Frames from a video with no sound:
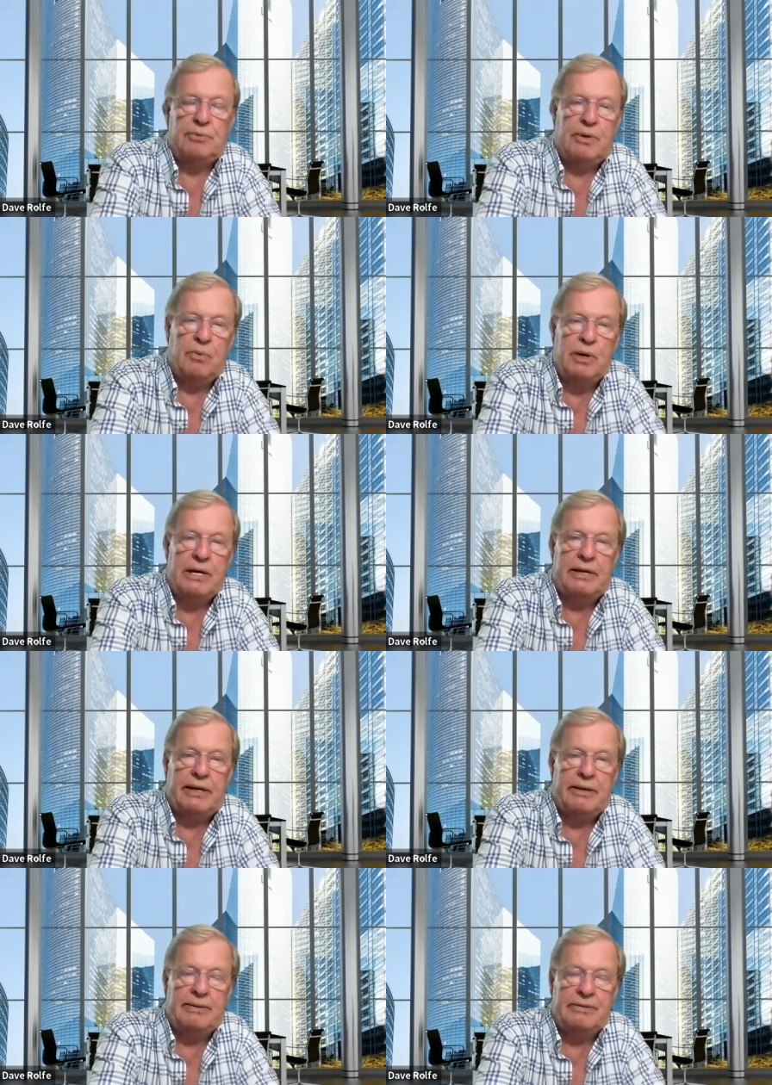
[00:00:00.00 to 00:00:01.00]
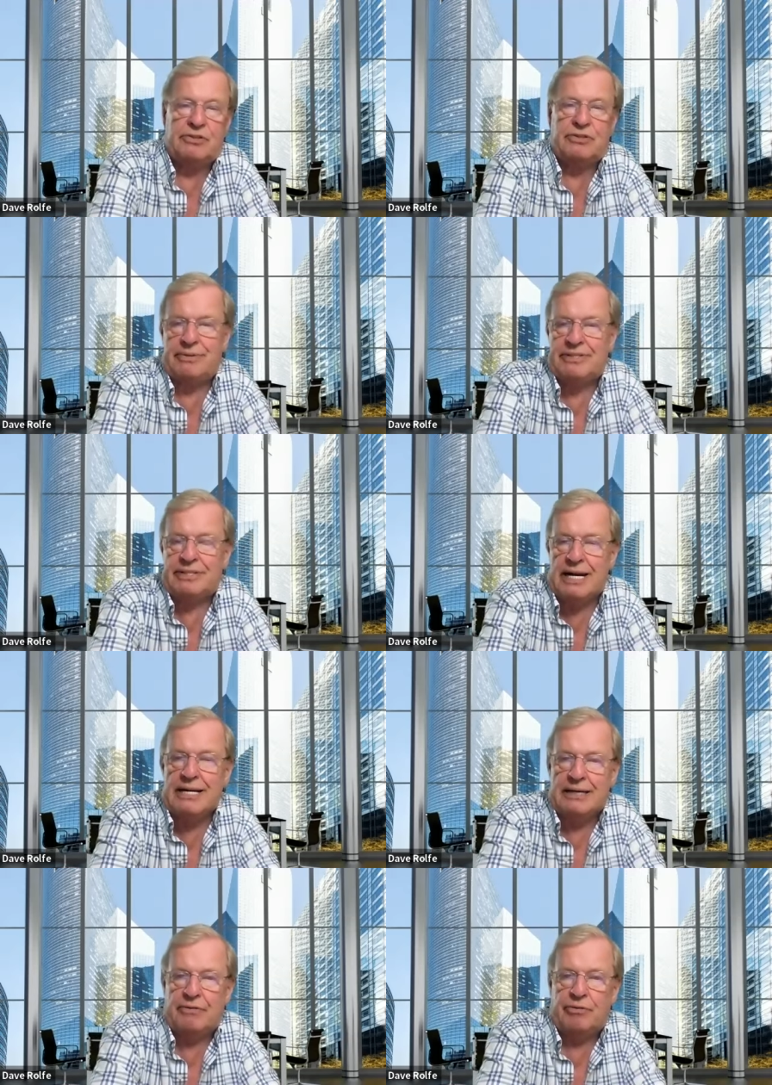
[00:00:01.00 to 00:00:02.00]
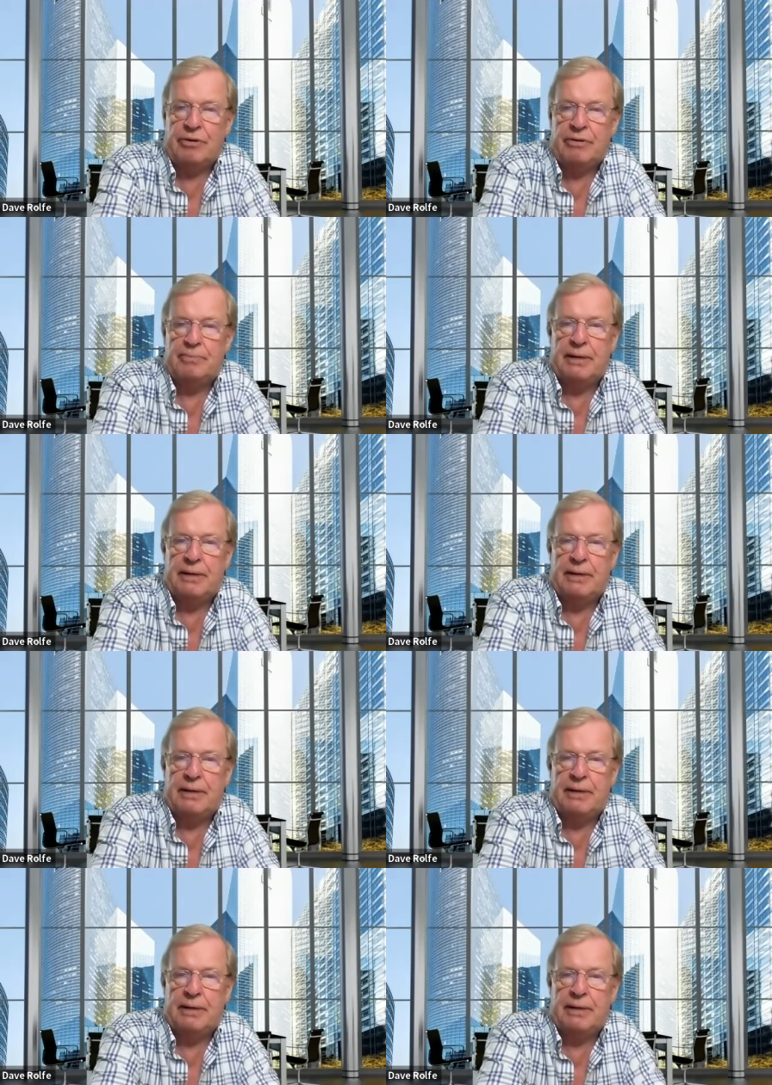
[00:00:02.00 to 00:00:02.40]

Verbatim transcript: what we did just slightly different